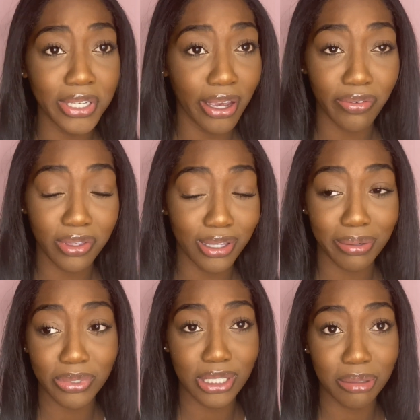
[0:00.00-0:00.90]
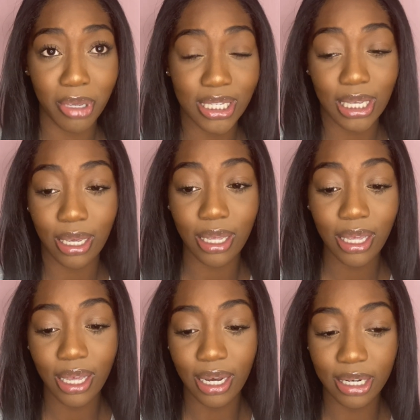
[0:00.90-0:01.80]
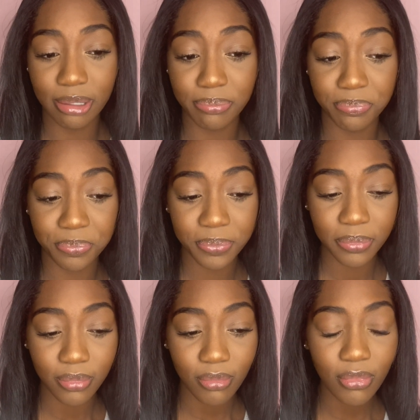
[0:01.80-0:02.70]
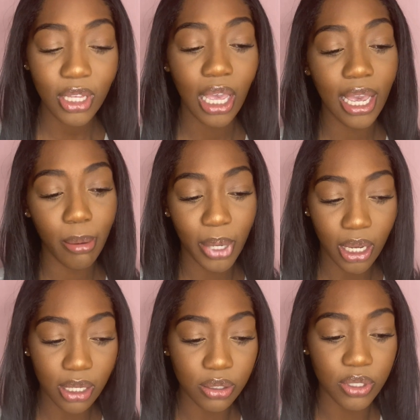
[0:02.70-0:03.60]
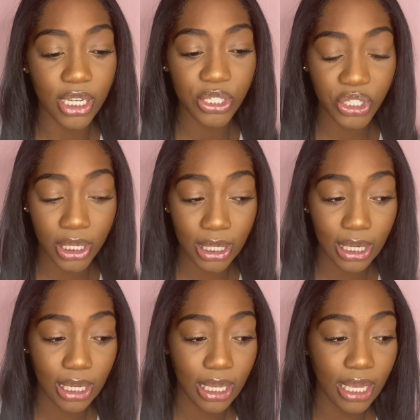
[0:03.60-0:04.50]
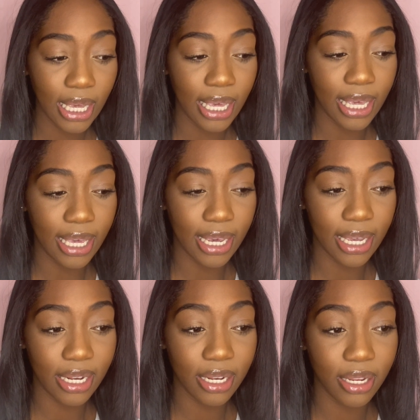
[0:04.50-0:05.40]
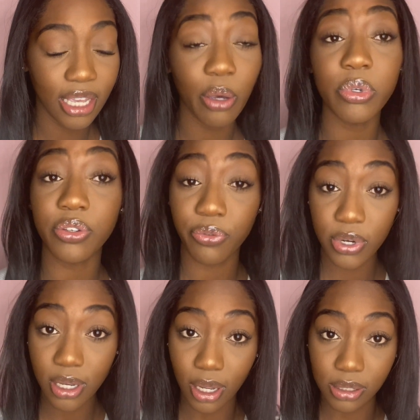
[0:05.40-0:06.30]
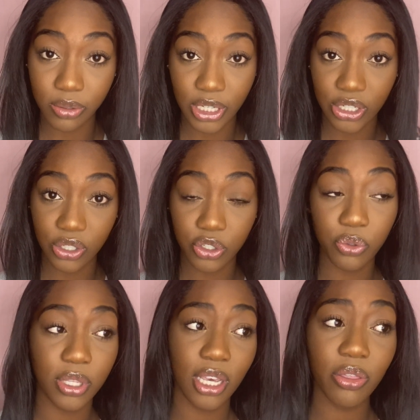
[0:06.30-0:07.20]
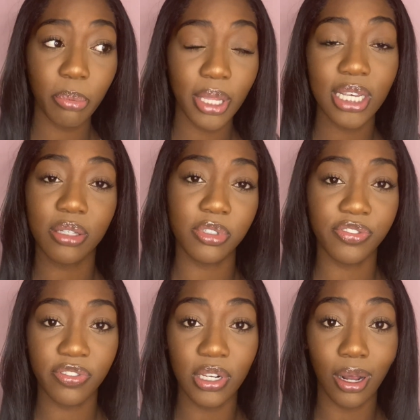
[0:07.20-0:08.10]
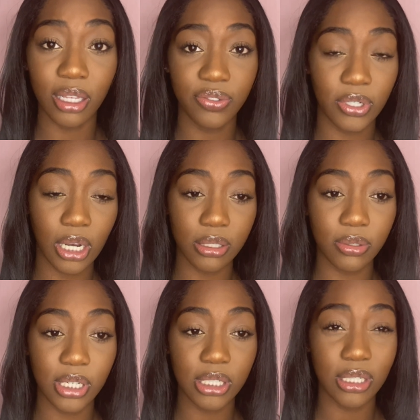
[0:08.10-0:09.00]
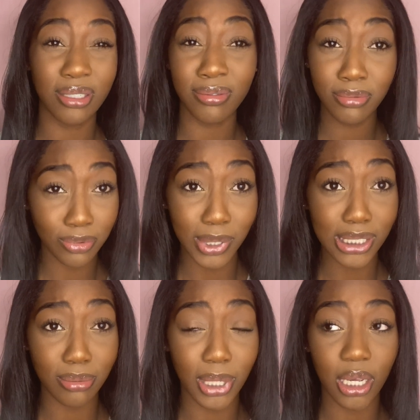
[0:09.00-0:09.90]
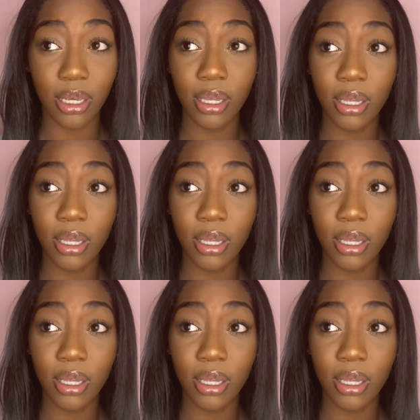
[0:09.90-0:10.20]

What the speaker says: Everything, they were just amazing. I had my consultation, and it was a free consultation too. The other place, it was $50 for a consultation. Waste of money.